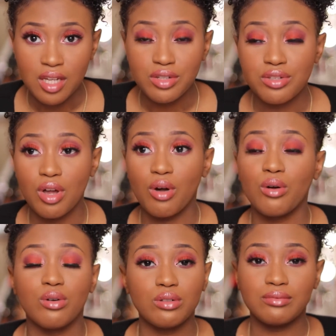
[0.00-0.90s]

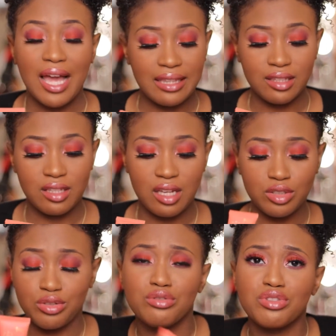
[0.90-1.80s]
So I
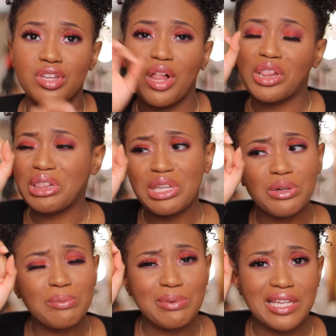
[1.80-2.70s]
used a
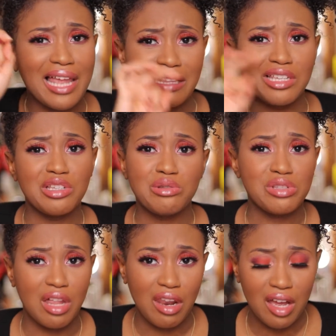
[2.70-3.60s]
little bit, I didn't use
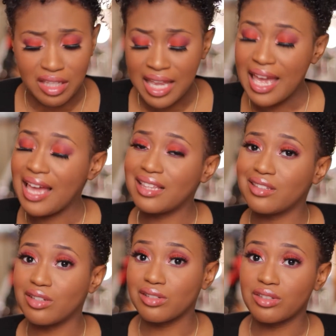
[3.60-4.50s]
a lot, and
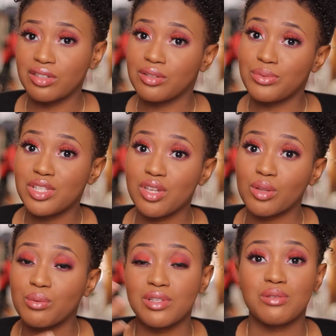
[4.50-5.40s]
the
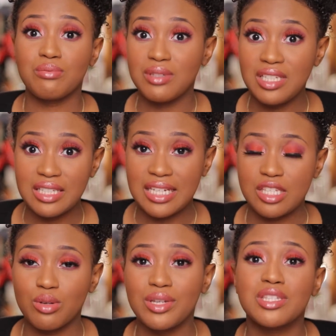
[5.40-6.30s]
result was really nice.
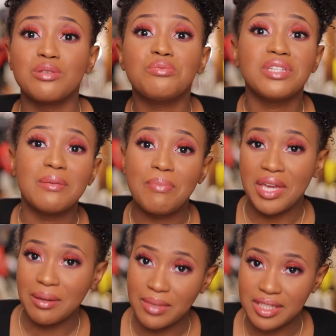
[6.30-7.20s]
So it's really
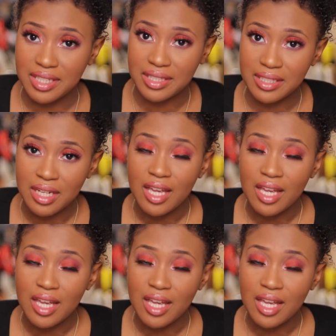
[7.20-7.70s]
pigmented.